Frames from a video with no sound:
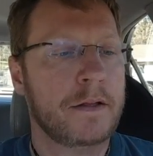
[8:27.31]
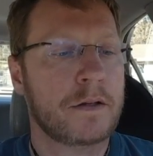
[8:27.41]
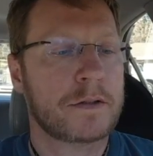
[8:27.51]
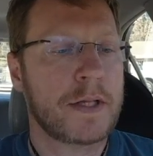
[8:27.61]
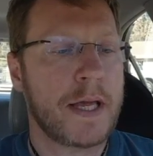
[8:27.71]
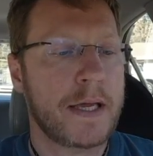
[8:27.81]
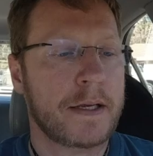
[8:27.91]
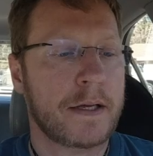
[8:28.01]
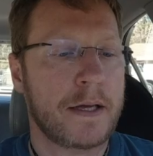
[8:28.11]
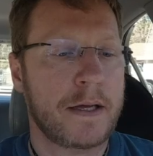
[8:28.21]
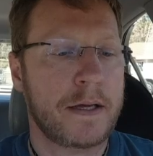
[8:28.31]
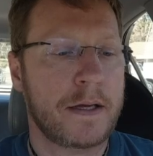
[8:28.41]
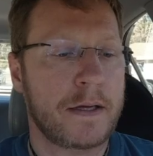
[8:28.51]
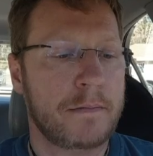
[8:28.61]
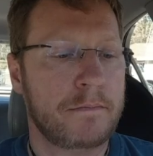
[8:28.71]
looks like
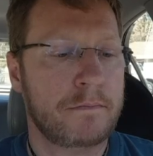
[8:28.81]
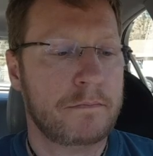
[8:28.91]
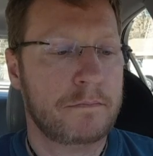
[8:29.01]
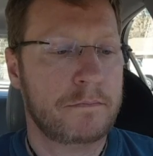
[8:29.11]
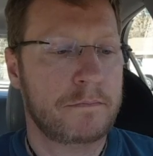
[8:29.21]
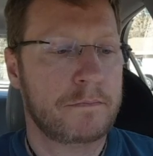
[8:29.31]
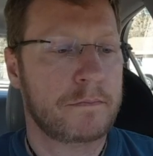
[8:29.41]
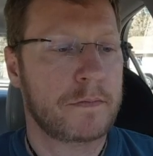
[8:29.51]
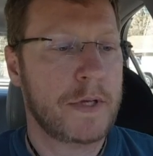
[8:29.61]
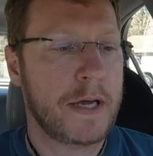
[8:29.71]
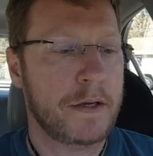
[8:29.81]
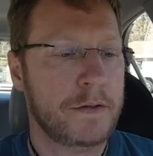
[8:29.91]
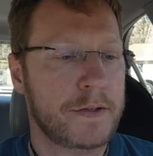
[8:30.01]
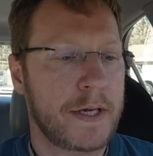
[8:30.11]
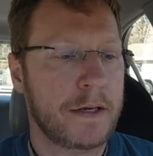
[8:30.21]
um, now
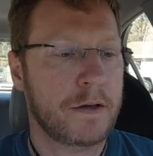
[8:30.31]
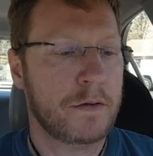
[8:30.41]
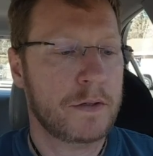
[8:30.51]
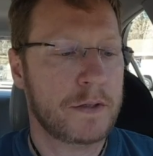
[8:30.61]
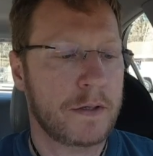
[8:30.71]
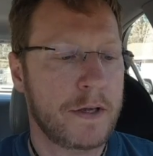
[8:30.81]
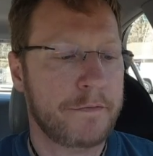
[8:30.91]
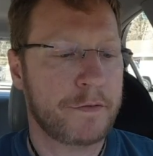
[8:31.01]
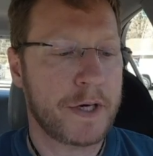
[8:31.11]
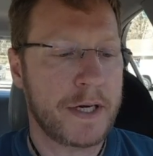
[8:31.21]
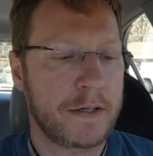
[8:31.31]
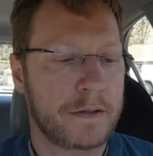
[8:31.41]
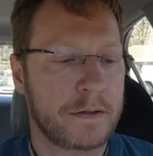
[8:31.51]
you say go to delivery